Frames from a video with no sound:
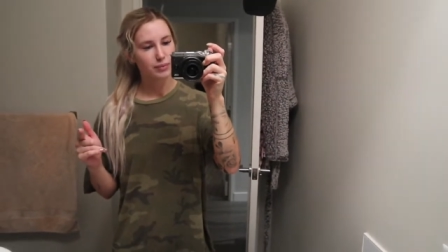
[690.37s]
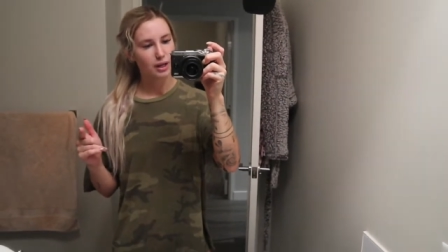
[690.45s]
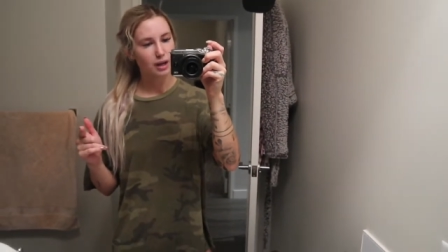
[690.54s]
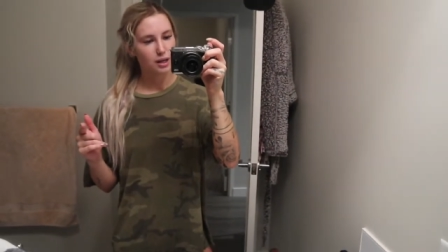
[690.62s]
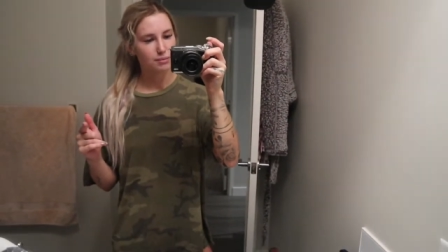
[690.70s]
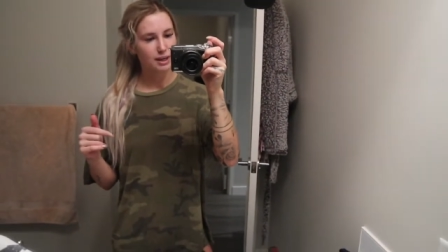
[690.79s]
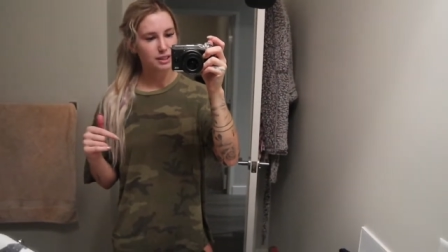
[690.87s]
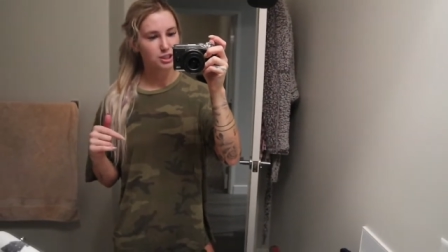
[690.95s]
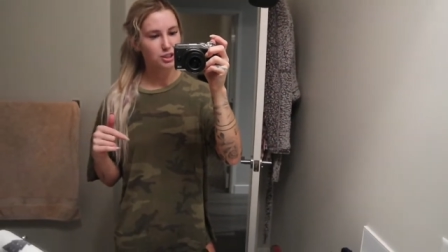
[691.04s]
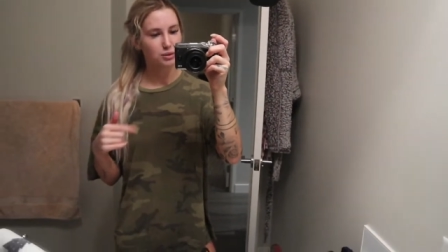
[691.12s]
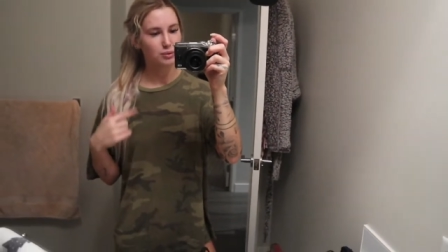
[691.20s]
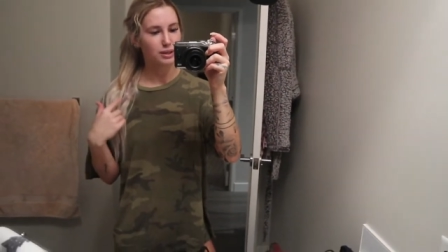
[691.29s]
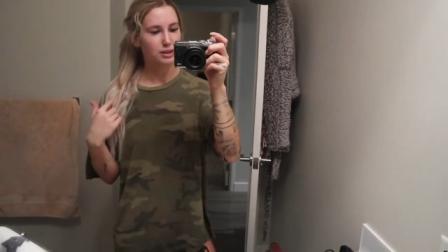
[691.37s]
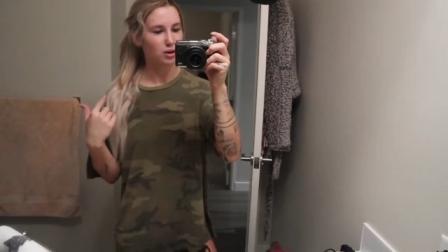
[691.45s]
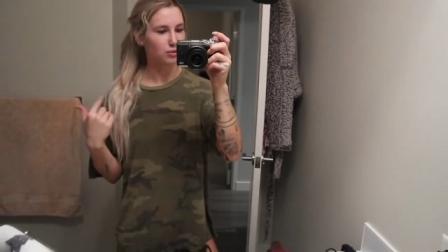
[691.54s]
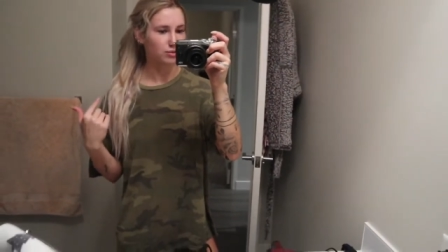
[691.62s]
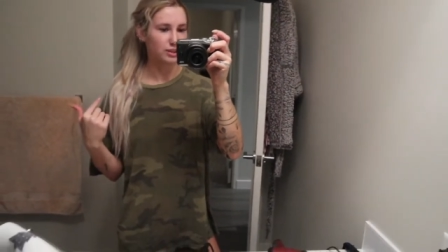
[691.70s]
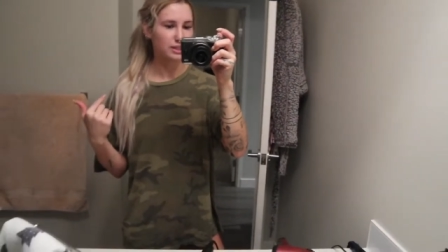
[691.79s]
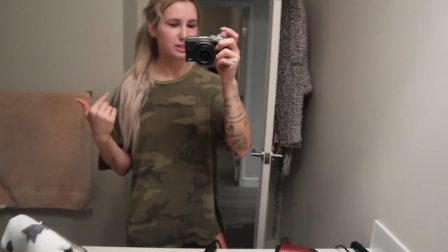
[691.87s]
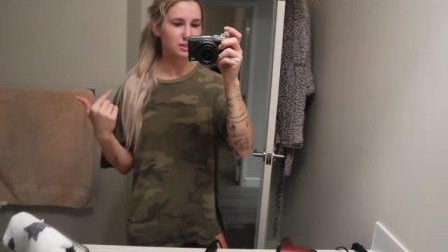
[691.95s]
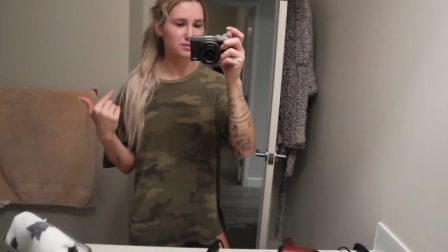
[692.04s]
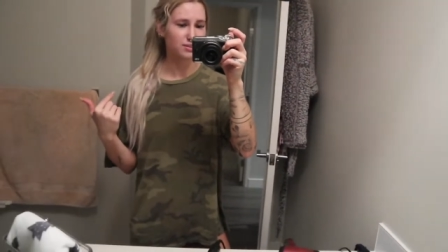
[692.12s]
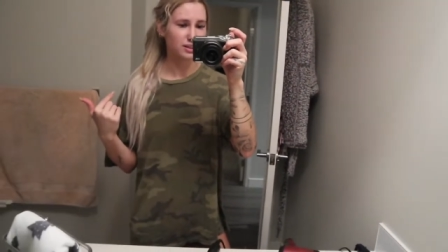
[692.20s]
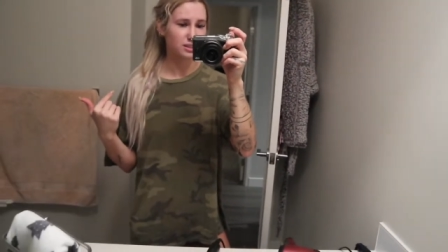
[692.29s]
I'll come back to you when hopefully it's
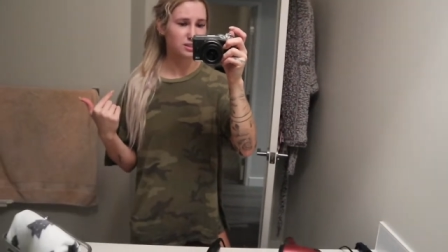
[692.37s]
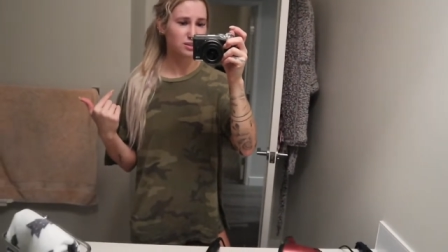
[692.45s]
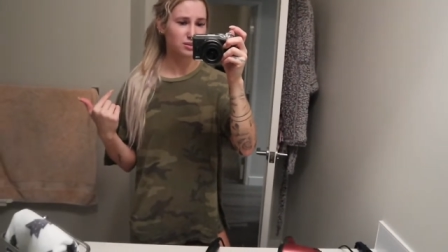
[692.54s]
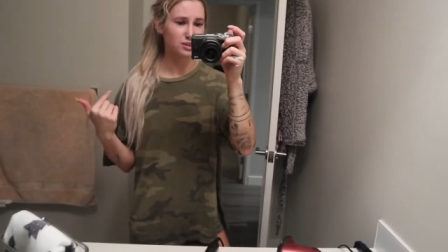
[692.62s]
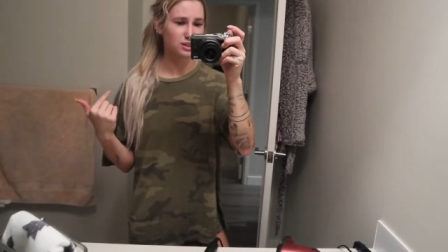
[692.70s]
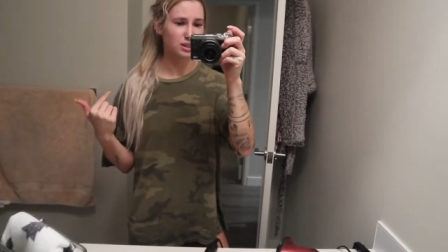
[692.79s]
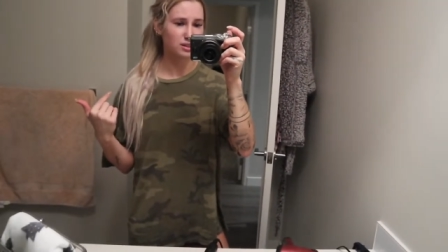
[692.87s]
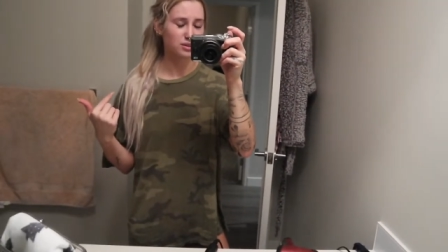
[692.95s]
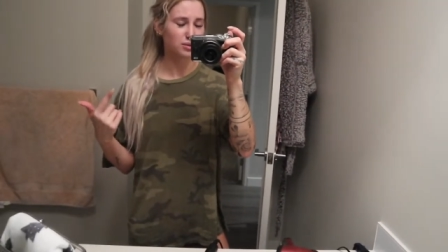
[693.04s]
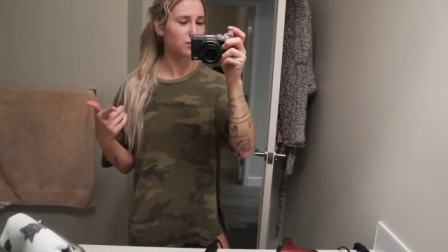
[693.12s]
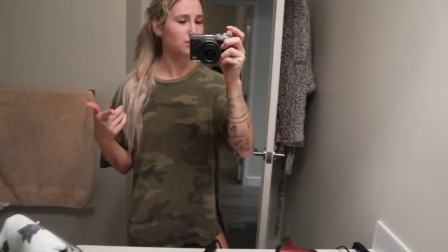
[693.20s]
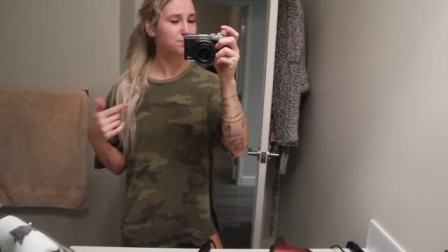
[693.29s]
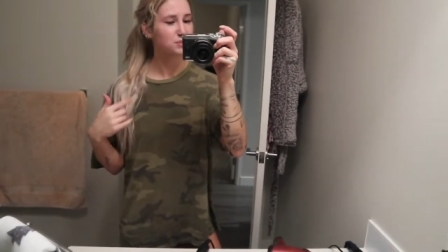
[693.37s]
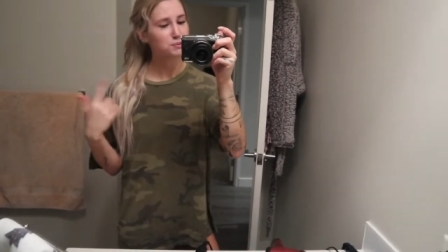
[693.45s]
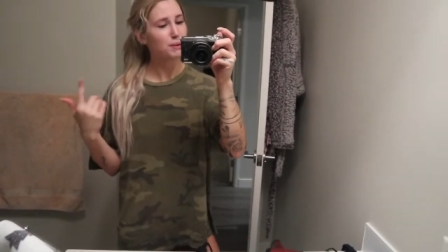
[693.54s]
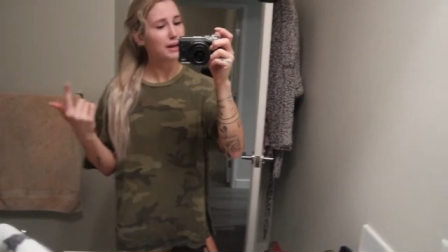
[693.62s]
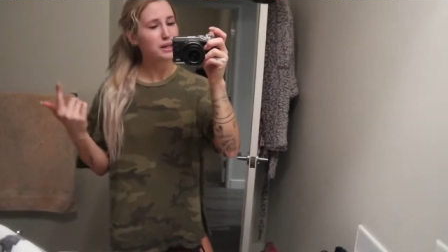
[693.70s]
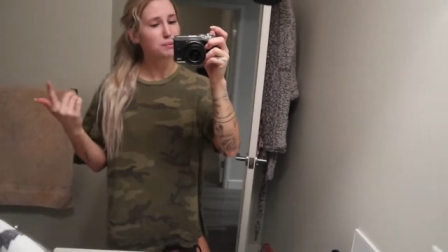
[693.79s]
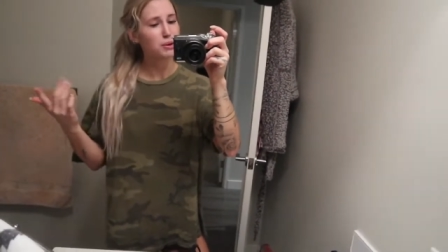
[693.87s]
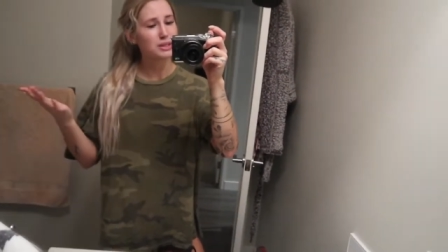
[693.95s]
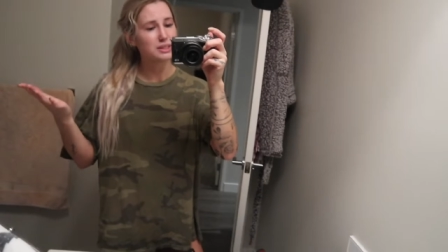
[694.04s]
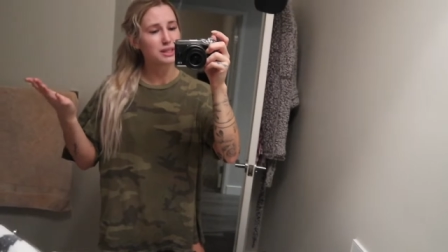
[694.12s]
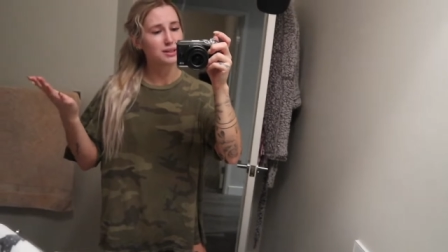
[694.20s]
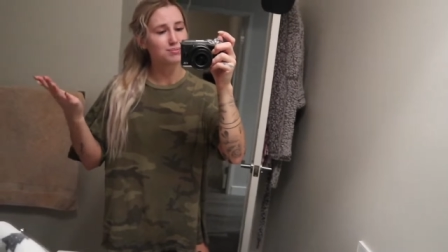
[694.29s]
fixed or done or just back in a
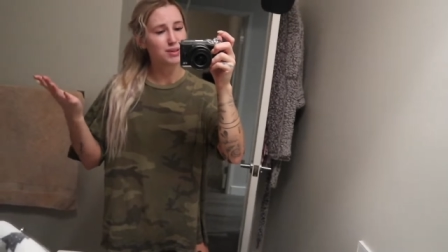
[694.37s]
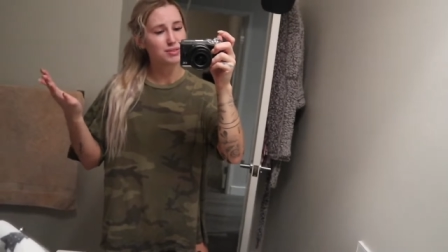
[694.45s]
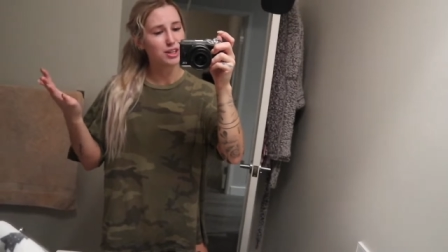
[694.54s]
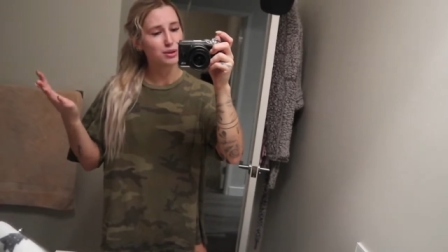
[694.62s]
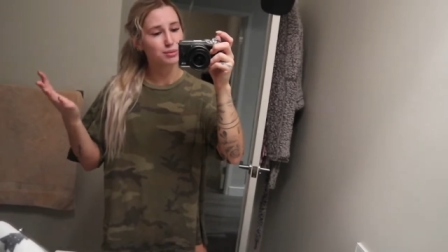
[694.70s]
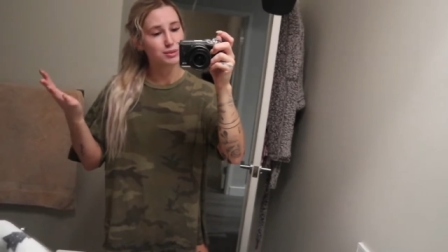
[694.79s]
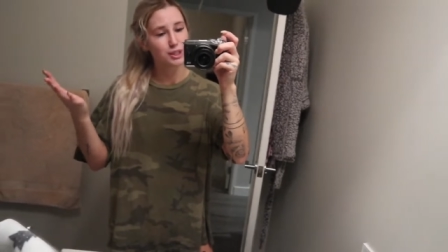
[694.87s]
ponytail. Never know.